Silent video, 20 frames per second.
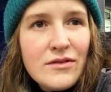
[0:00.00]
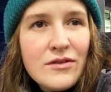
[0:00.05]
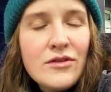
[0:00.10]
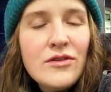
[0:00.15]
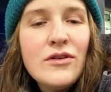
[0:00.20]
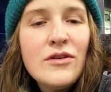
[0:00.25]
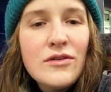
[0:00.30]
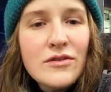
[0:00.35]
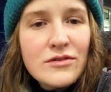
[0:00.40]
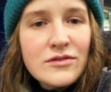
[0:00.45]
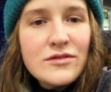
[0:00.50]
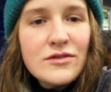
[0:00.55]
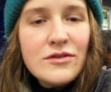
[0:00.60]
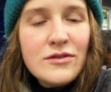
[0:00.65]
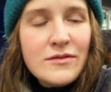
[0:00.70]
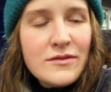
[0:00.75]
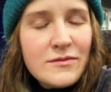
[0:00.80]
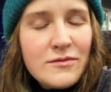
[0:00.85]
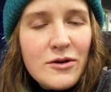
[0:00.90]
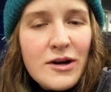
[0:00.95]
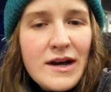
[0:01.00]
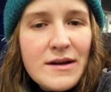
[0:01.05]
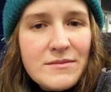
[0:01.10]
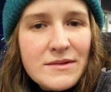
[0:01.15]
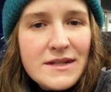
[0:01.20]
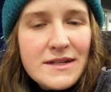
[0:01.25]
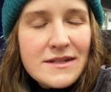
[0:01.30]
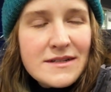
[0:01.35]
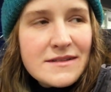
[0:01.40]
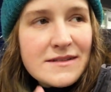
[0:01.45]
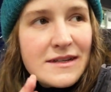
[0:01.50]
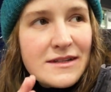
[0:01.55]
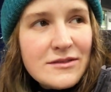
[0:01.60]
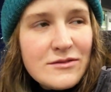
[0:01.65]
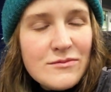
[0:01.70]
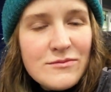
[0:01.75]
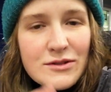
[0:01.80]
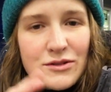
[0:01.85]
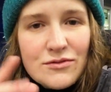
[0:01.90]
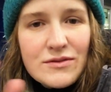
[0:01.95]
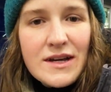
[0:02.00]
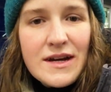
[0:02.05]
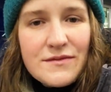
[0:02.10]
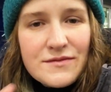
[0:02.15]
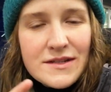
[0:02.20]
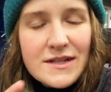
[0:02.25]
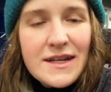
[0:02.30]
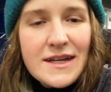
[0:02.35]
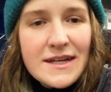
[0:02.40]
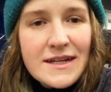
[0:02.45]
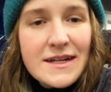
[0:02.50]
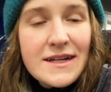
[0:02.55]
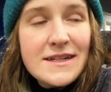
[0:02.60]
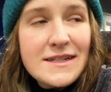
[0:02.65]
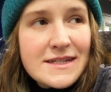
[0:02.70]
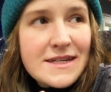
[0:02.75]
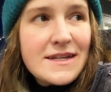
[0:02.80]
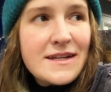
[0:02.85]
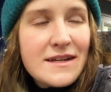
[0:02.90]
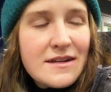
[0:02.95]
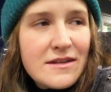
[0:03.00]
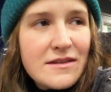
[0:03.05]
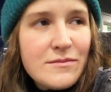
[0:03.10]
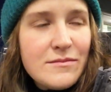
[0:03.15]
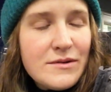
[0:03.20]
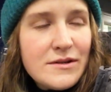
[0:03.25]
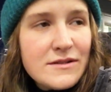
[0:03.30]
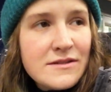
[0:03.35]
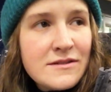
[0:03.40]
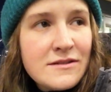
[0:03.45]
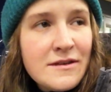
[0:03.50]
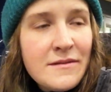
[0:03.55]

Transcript: No, so what I mean is that we don't have to take another bus.